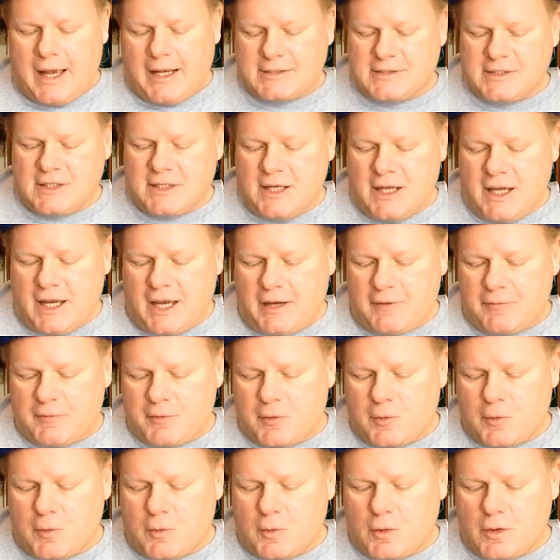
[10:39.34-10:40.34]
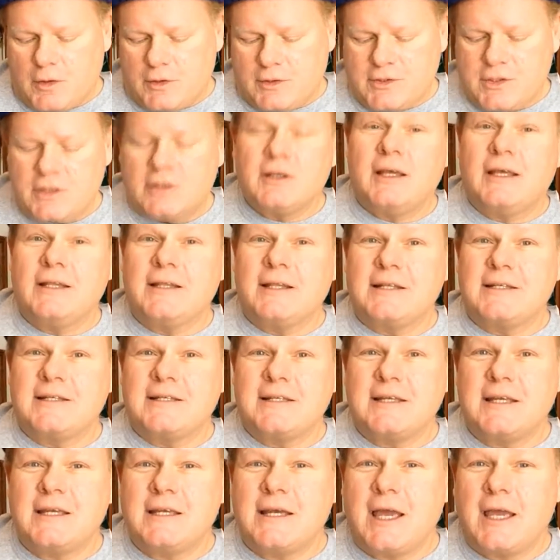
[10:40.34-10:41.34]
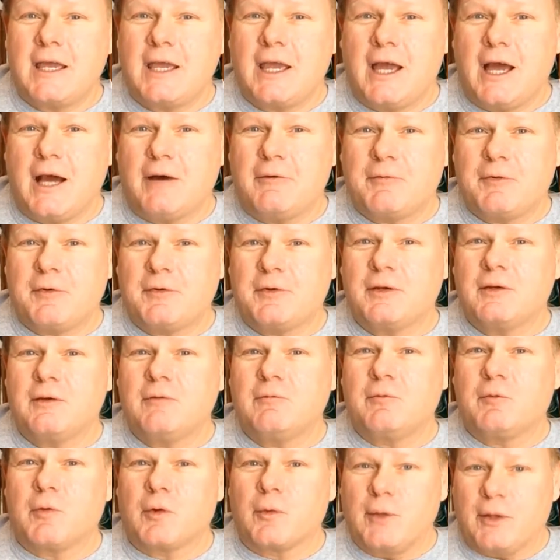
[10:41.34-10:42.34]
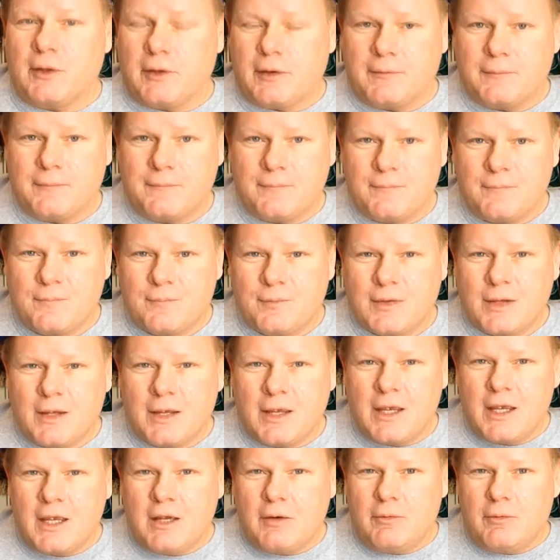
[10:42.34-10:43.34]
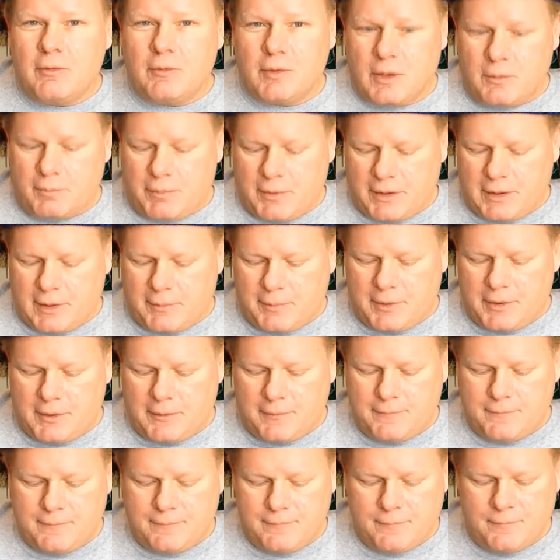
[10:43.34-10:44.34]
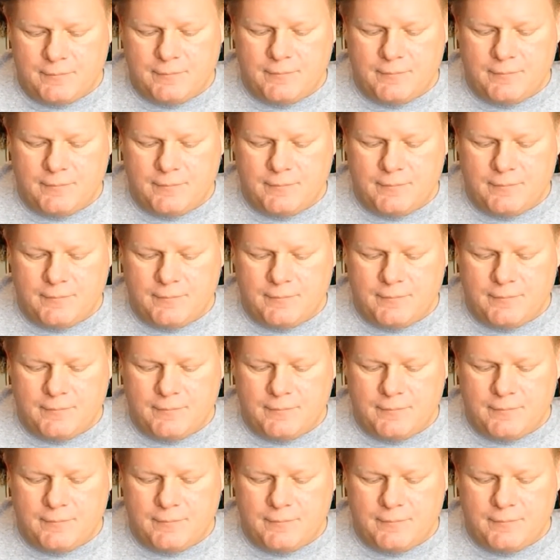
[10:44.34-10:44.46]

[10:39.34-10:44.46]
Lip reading: As an F chord in the D-A-F formula, we're going to play it up here.